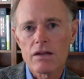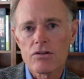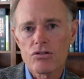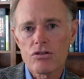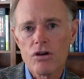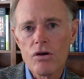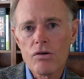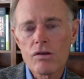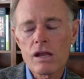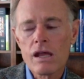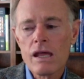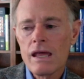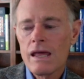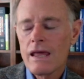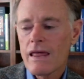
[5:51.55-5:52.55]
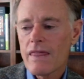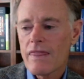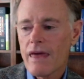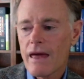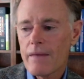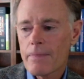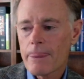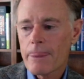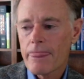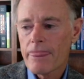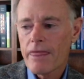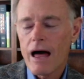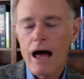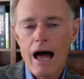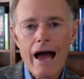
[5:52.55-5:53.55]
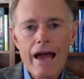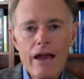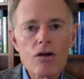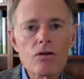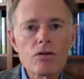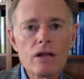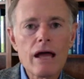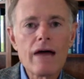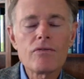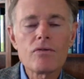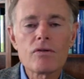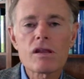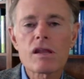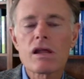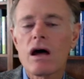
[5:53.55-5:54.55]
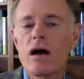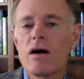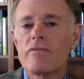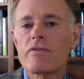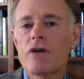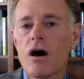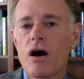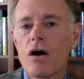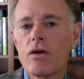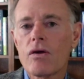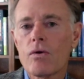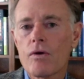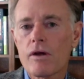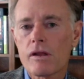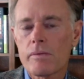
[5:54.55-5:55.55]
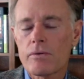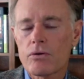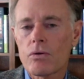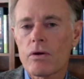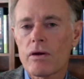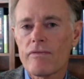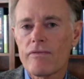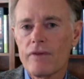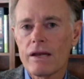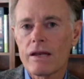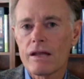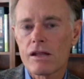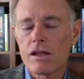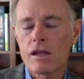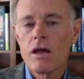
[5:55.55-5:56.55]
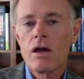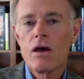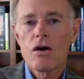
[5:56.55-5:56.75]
It shows that the higher levels of cardiorespiratory fitness